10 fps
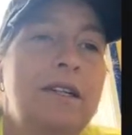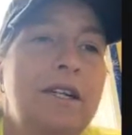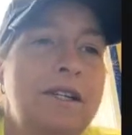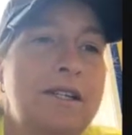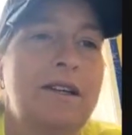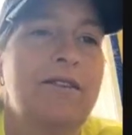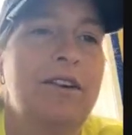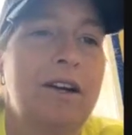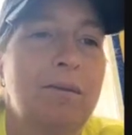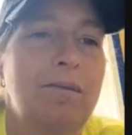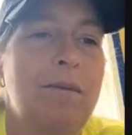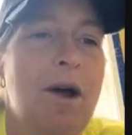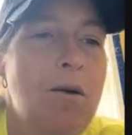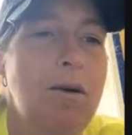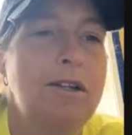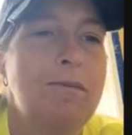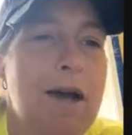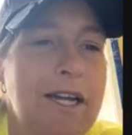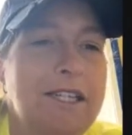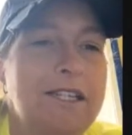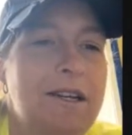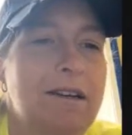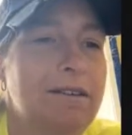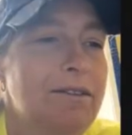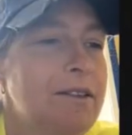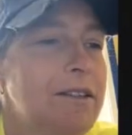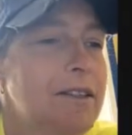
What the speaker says: because I'm always buying stuff.